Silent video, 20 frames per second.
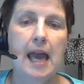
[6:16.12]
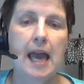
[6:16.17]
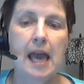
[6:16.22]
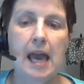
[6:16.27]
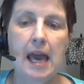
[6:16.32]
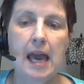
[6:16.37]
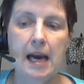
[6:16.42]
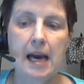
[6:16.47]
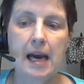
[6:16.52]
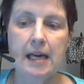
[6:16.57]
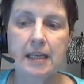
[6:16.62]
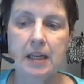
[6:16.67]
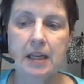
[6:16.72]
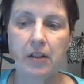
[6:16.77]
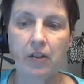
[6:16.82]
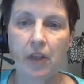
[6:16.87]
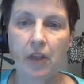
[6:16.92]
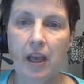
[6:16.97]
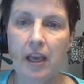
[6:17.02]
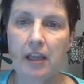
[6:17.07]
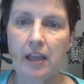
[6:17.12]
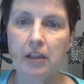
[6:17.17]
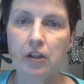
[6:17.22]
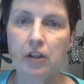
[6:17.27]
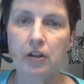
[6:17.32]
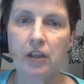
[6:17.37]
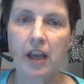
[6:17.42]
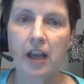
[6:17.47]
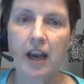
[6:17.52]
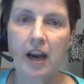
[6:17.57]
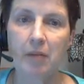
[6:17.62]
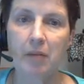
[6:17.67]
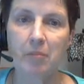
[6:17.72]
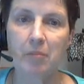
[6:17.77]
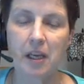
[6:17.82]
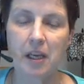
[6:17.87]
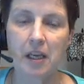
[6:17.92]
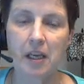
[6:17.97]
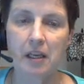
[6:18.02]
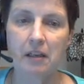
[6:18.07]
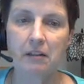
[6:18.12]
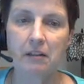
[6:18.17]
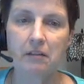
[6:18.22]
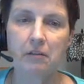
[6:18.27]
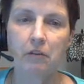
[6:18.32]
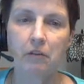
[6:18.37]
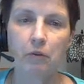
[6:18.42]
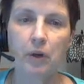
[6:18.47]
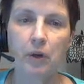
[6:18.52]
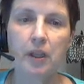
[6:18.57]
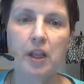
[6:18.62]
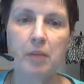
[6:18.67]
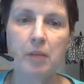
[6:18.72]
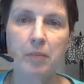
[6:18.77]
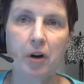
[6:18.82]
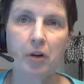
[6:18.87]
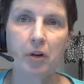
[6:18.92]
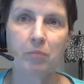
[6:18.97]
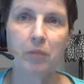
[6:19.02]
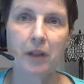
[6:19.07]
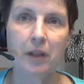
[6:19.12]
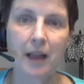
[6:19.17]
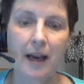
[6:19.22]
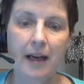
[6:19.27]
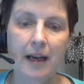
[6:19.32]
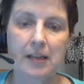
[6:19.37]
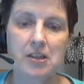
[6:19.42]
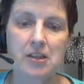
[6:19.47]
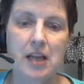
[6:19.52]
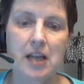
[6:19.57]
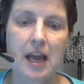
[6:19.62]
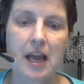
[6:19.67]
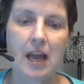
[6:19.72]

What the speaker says: And they look at me really perplexed.